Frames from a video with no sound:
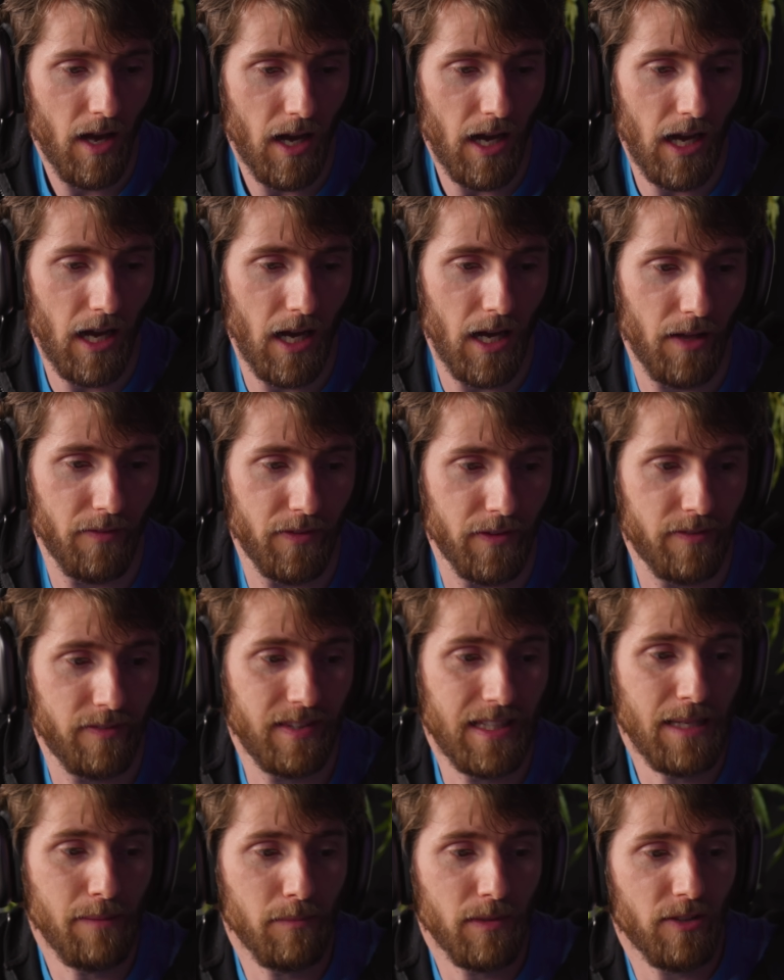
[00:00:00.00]
Uh, the
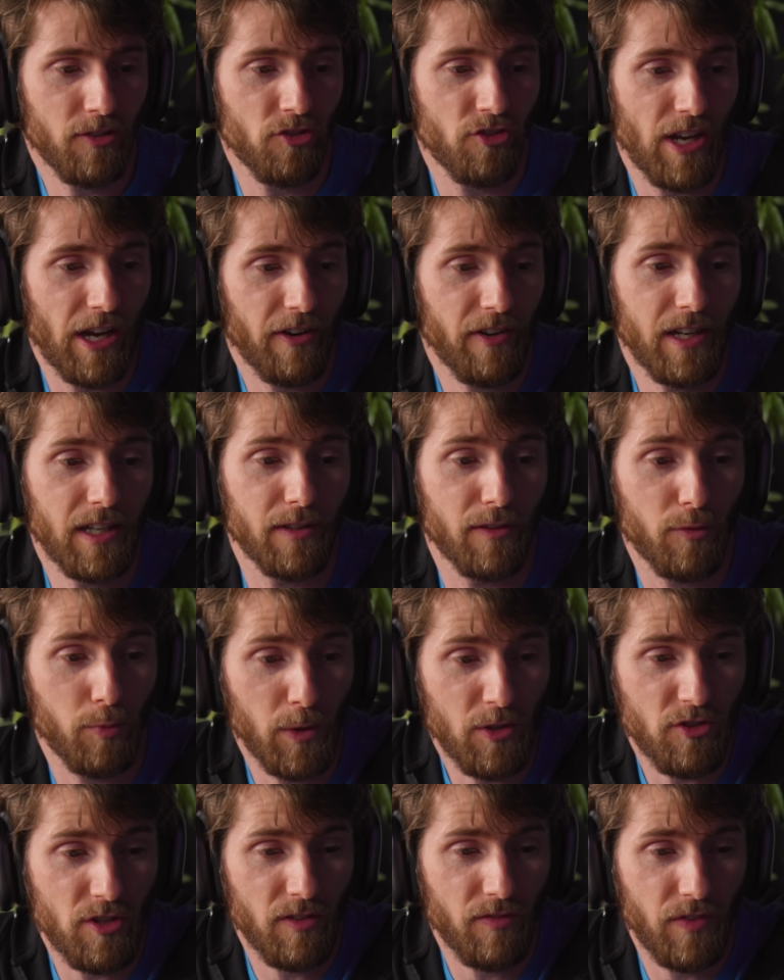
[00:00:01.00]
seamless sharing and
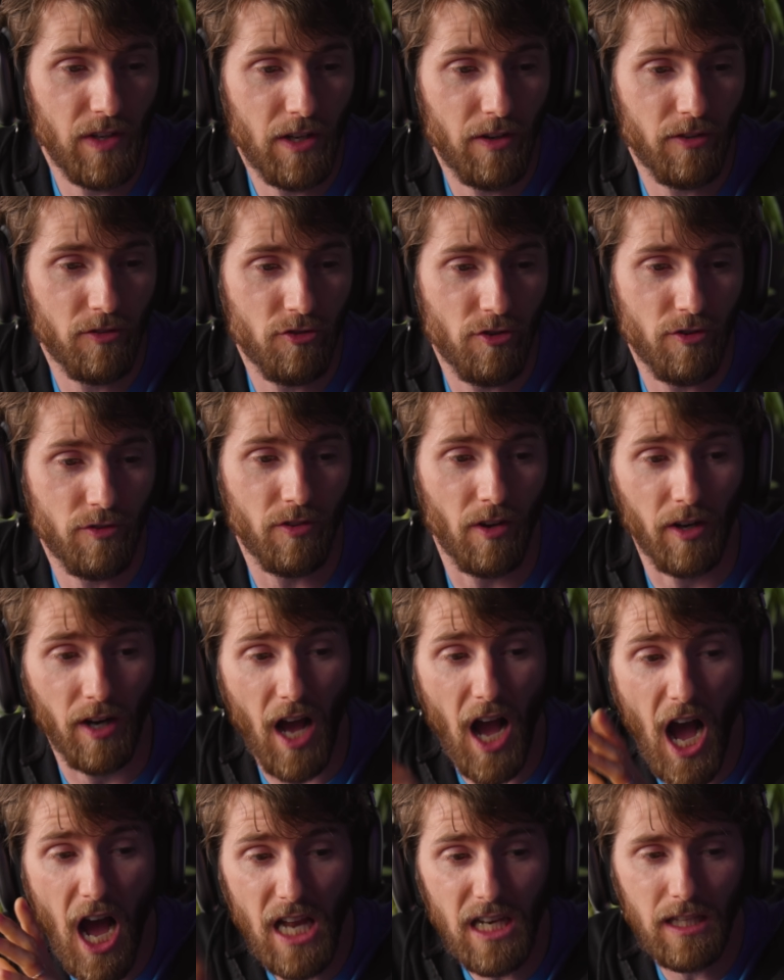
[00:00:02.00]
switching features
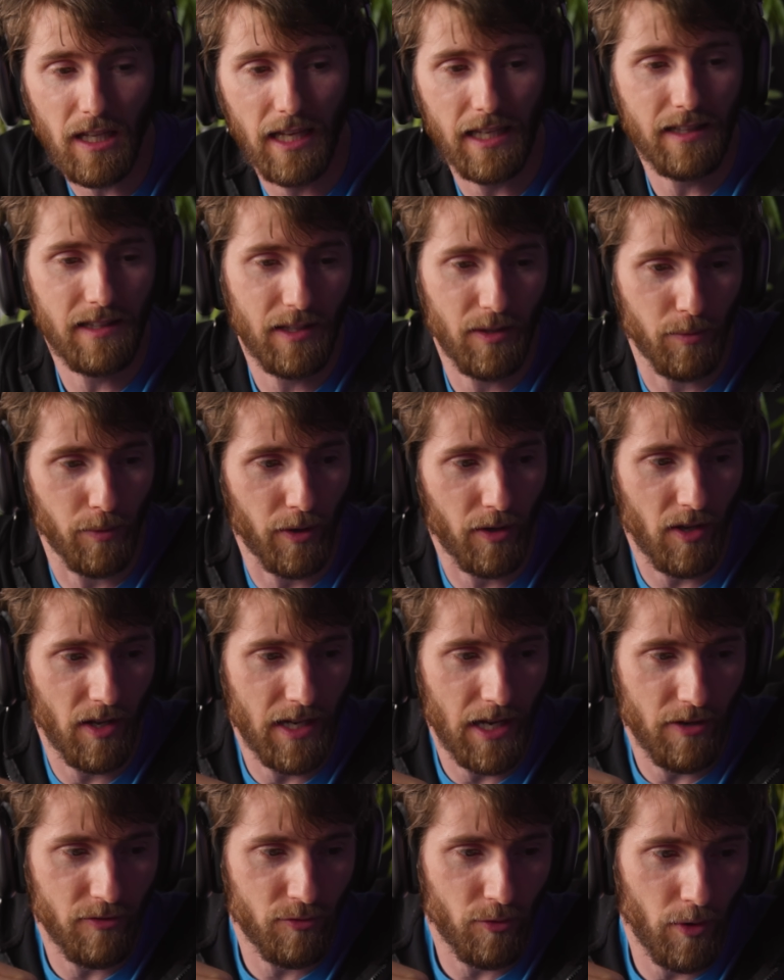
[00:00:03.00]
are unlikely to work
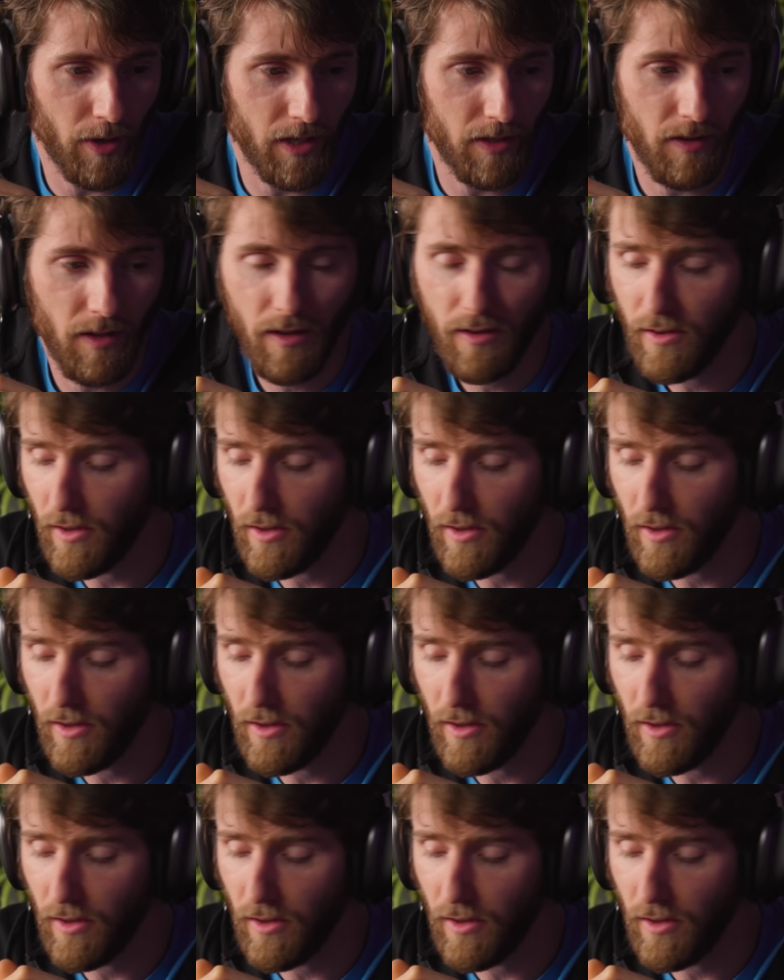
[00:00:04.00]
on Android.